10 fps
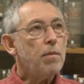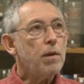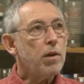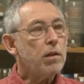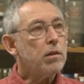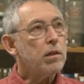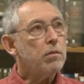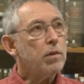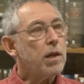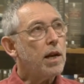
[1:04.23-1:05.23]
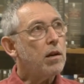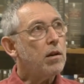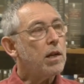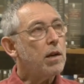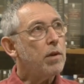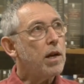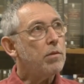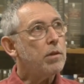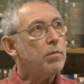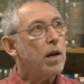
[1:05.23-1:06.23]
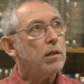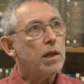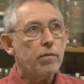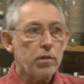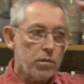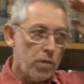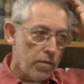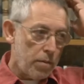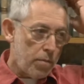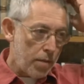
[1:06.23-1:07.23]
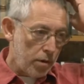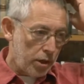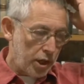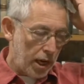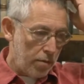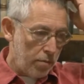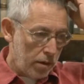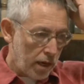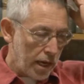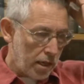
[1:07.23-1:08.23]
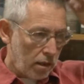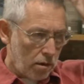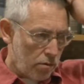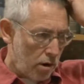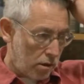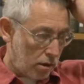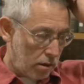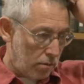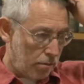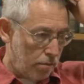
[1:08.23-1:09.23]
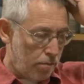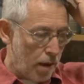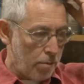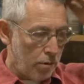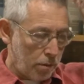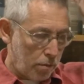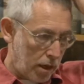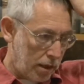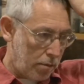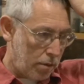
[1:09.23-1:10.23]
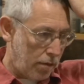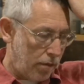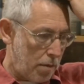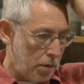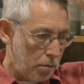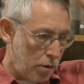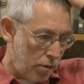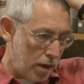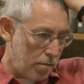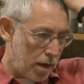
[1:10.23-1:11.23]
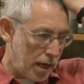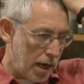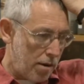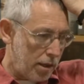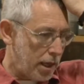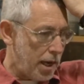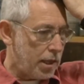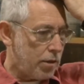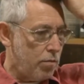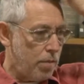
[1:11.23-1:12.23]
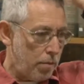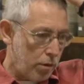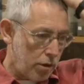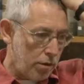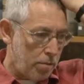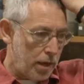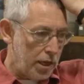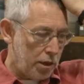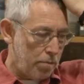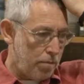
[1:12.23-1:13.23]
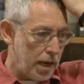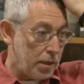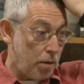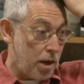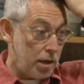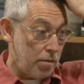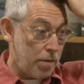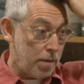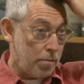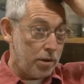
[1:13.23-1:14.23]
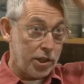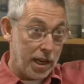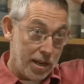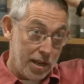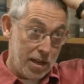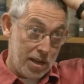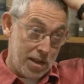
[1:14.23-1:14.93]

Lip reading: My brother, we had a holiday when I was about 11 or 12 in Pembrokeshire, and we collected a lot of rocks and pebbles because there was a famous book written by Clarence Ellis called Pebbles on the Beach, based partly on Pembrokeshire.